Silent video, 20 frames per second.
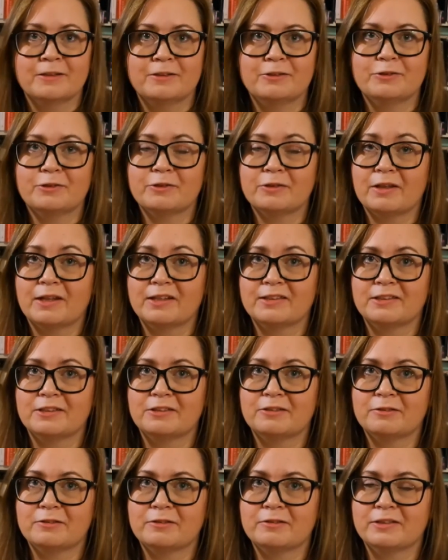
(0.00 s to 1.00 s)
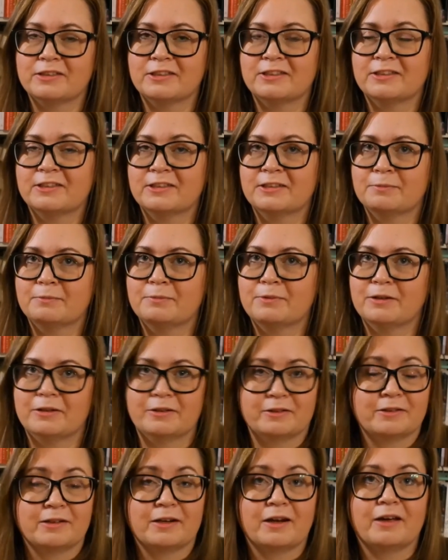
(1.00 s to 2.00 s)
not as a tourist,
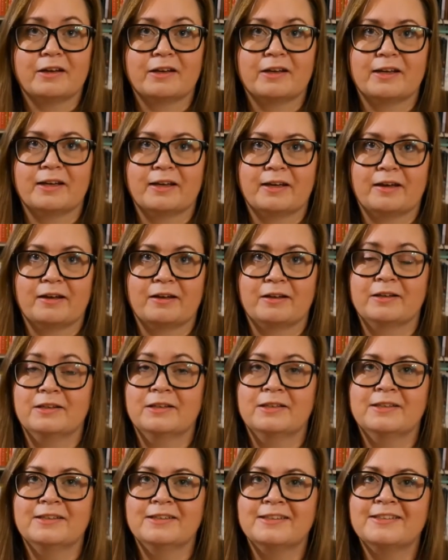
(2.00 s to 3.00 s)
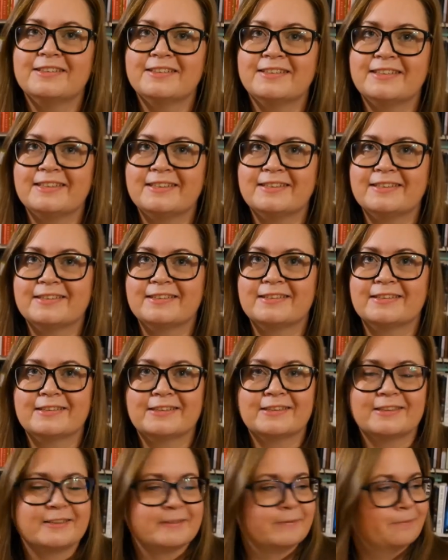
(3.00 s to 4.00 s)
but like a citizen.